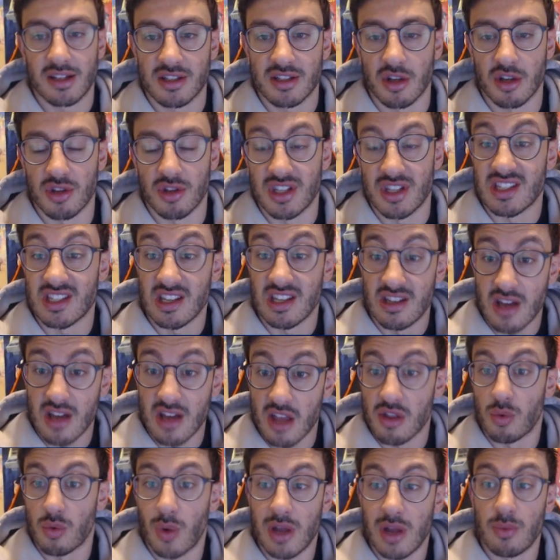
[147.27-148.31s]
So this is
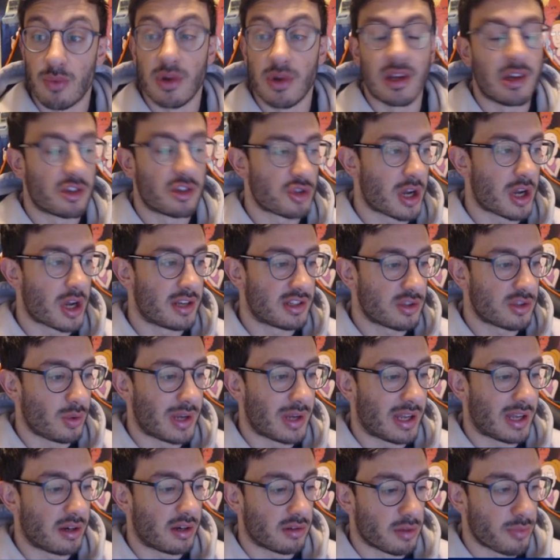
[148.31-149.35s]
another way we can try and stall
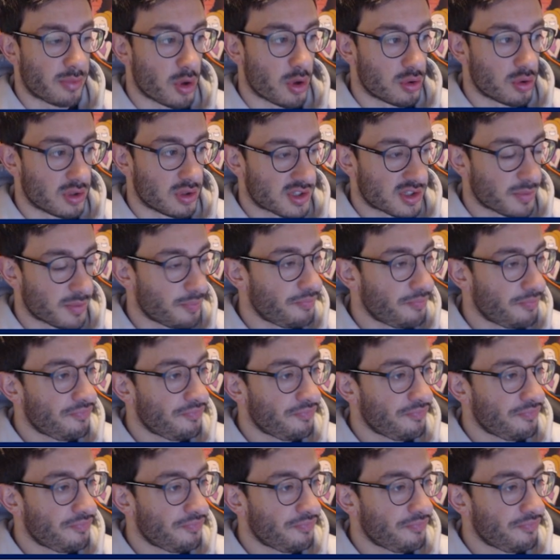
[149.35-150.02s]
out our opponent.